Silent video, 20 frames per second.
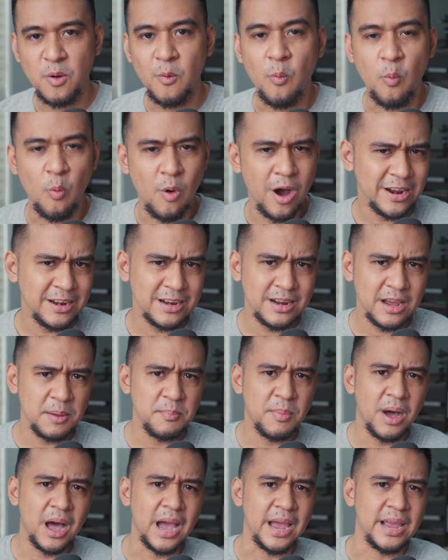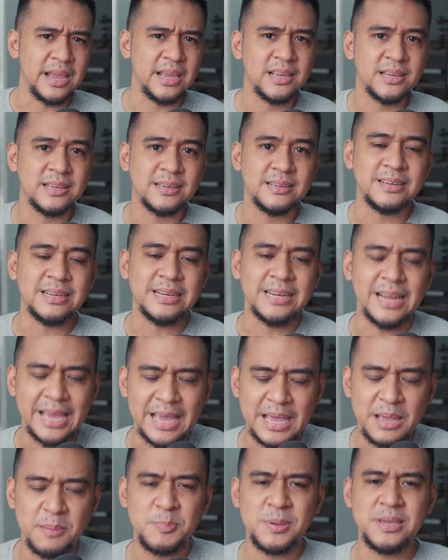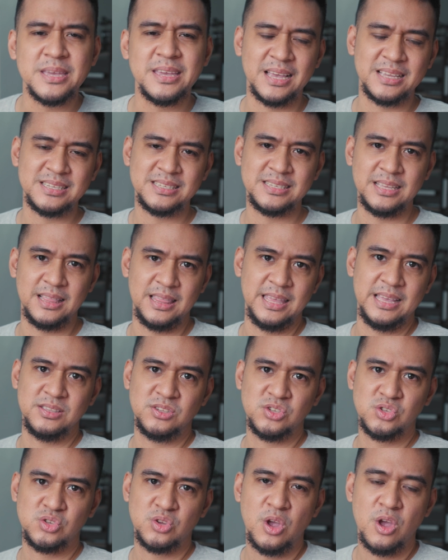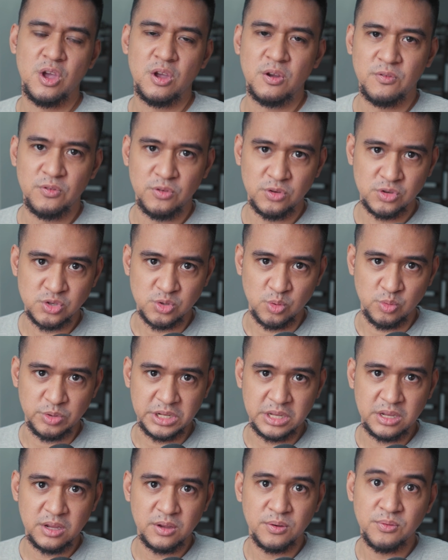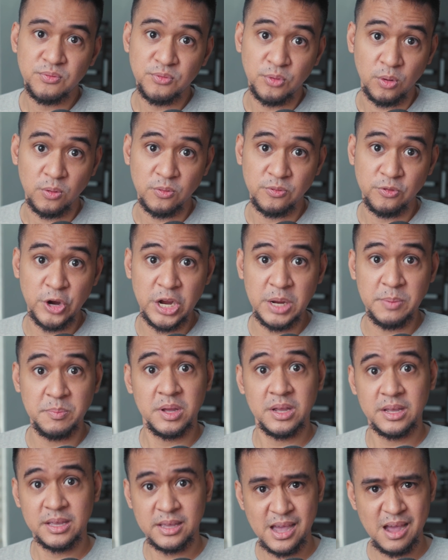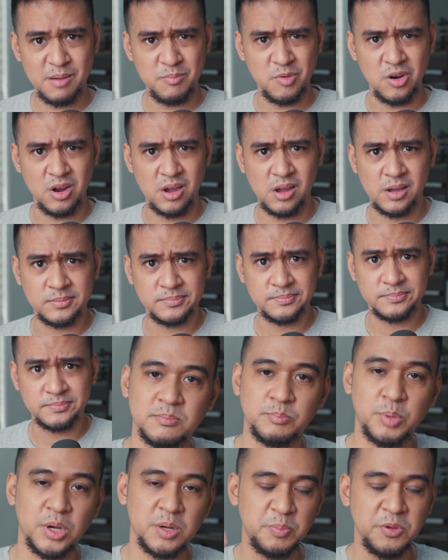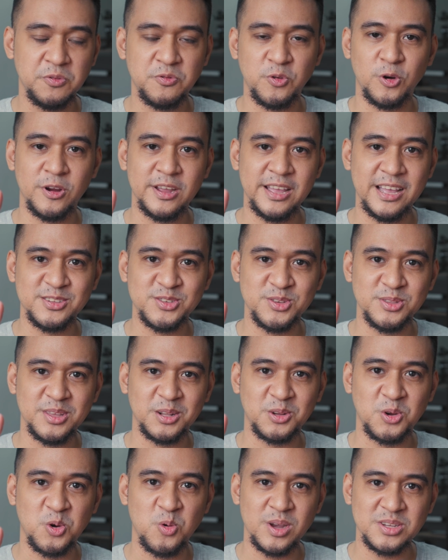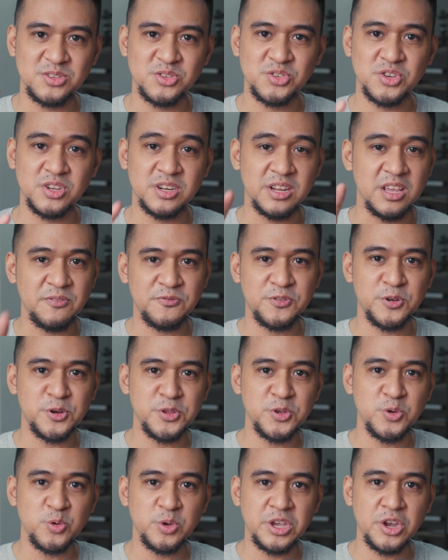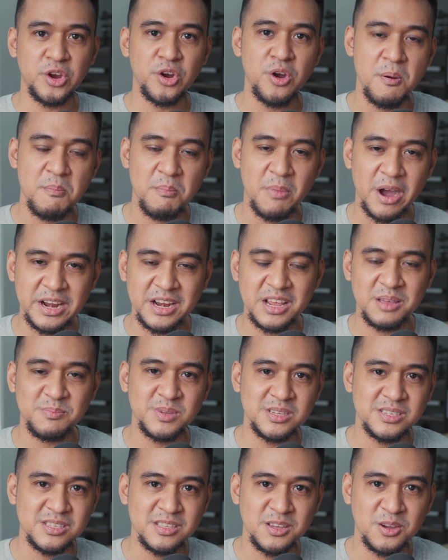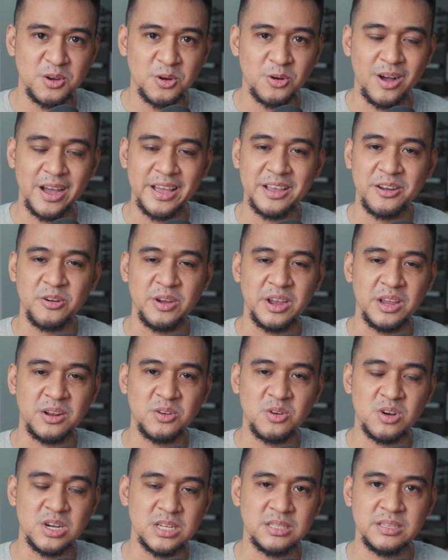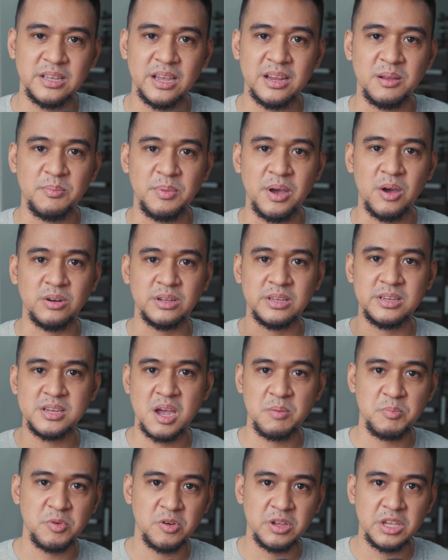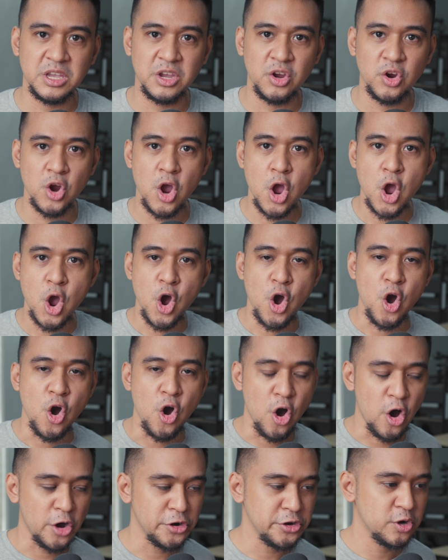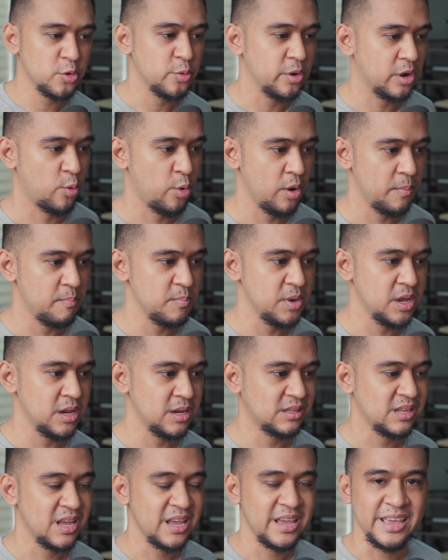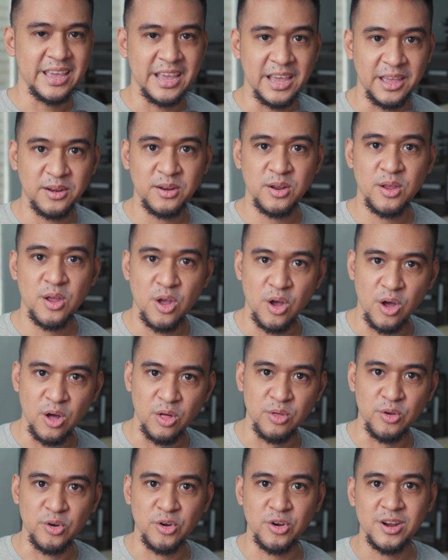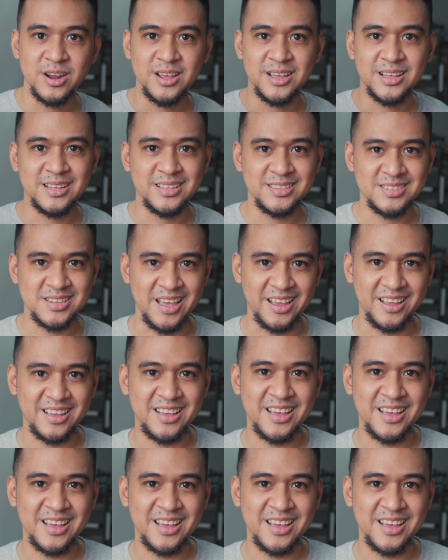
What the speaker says: why did I buy an APS-C lens for a Sony full-frame camera? But before I answer that question, if you're new here, my name is Nico. I create content about camera gear, audio equipment, and other tech